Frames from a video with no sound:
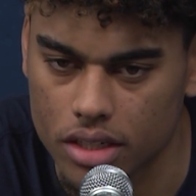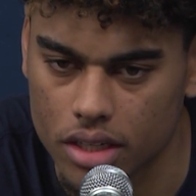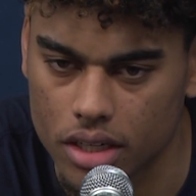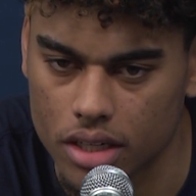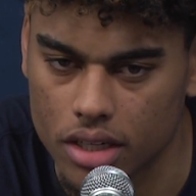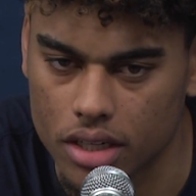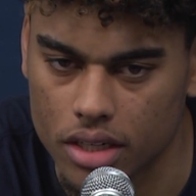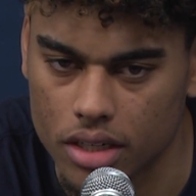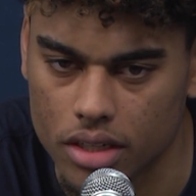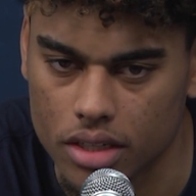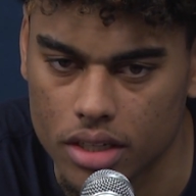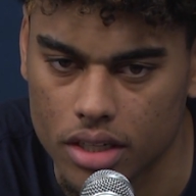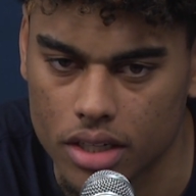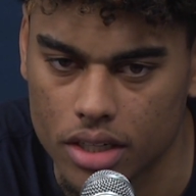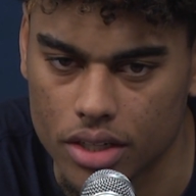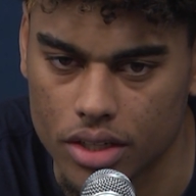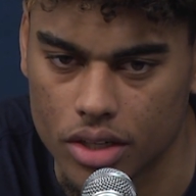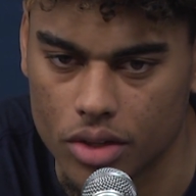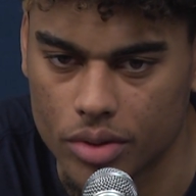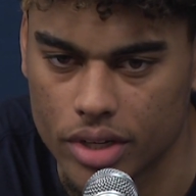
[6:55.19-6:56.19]

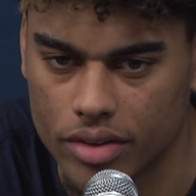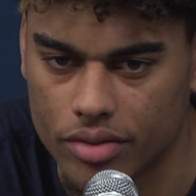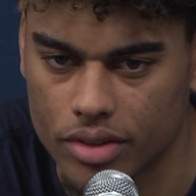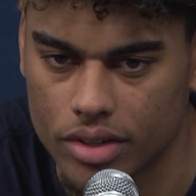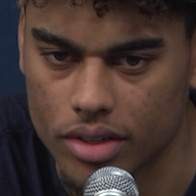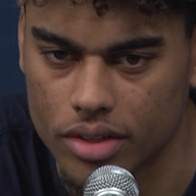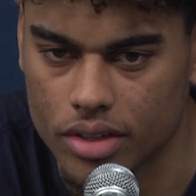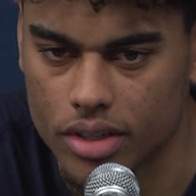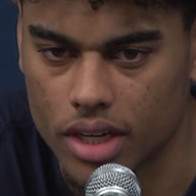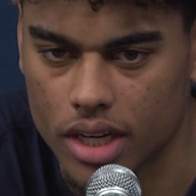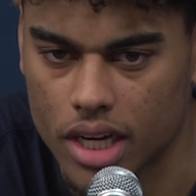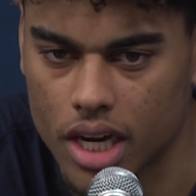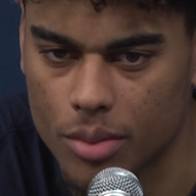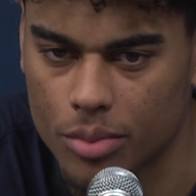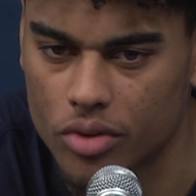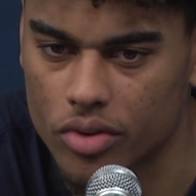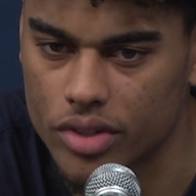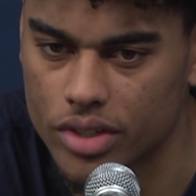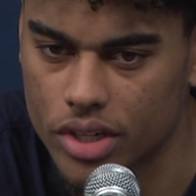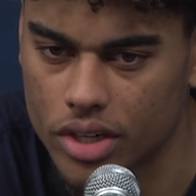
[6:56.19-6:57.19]
You know, we have a
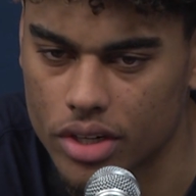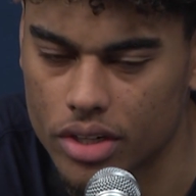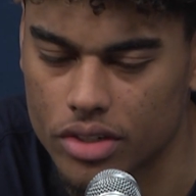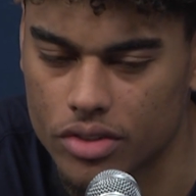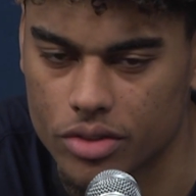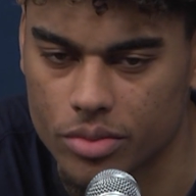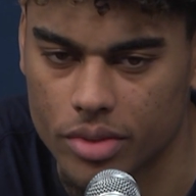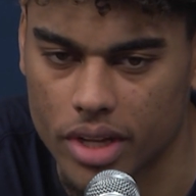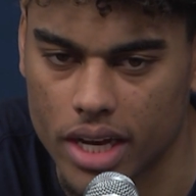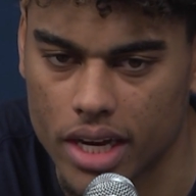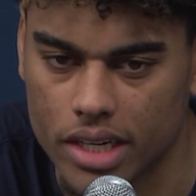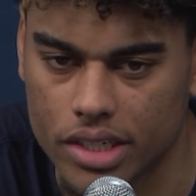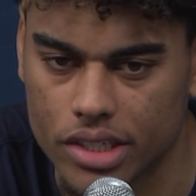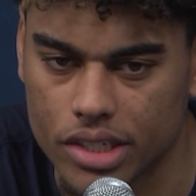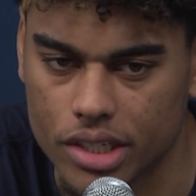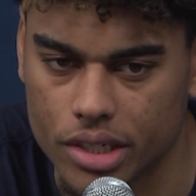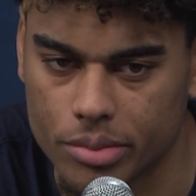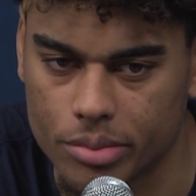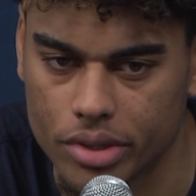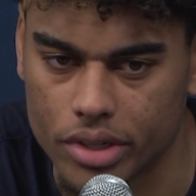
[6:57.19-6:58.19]
couple returners from last
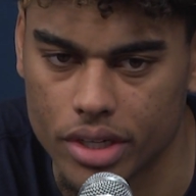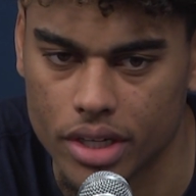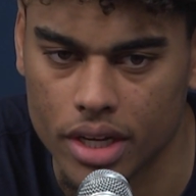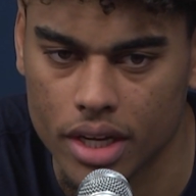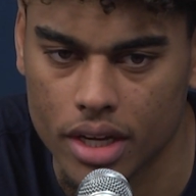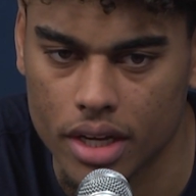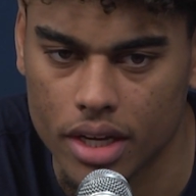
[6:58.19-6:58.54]
year, but